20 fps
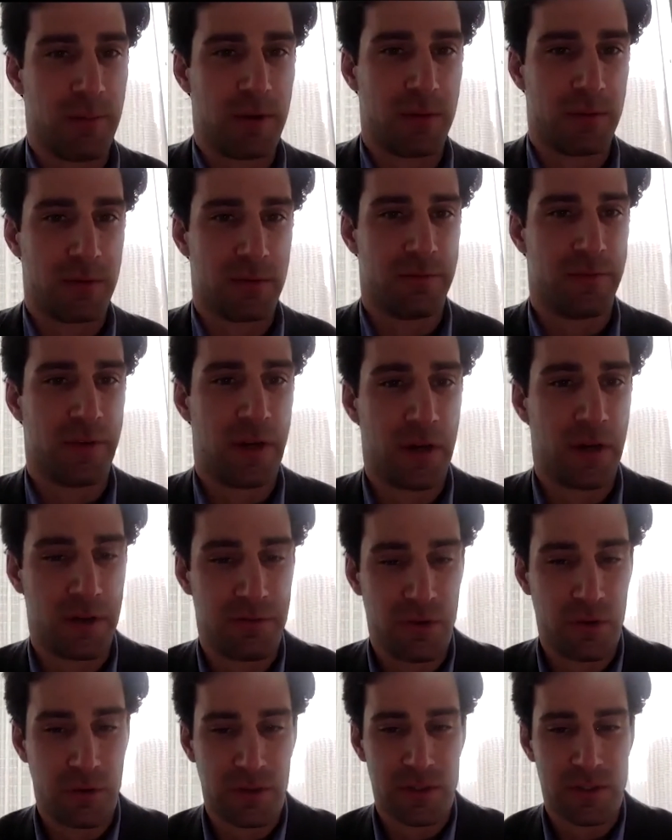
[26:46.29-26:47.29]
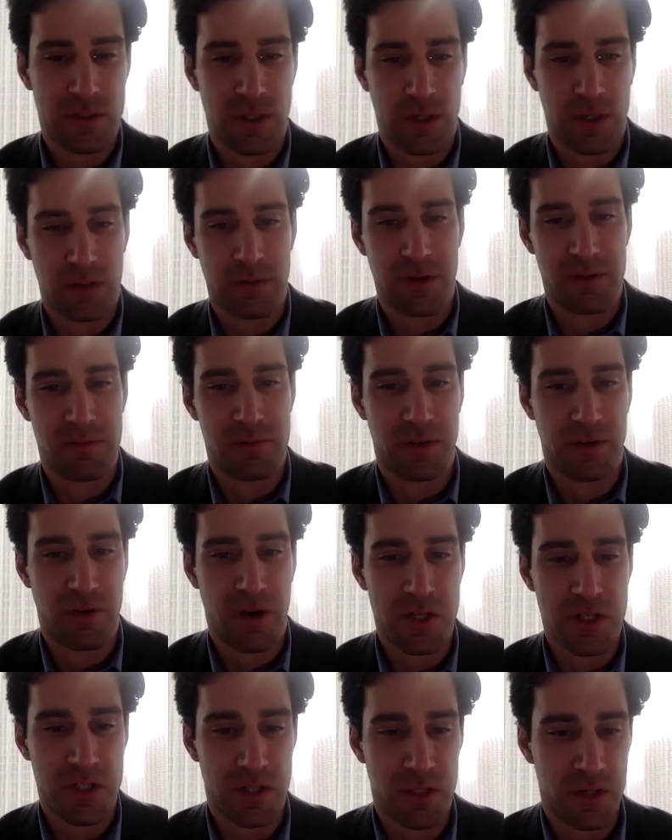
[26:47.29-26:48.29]
And we're very focused on career
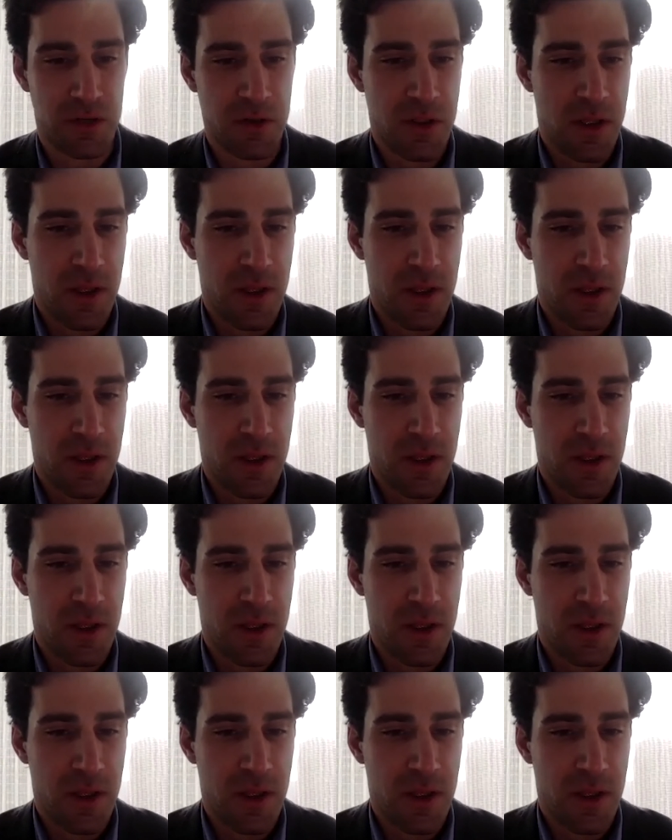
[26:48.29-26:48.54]
progression,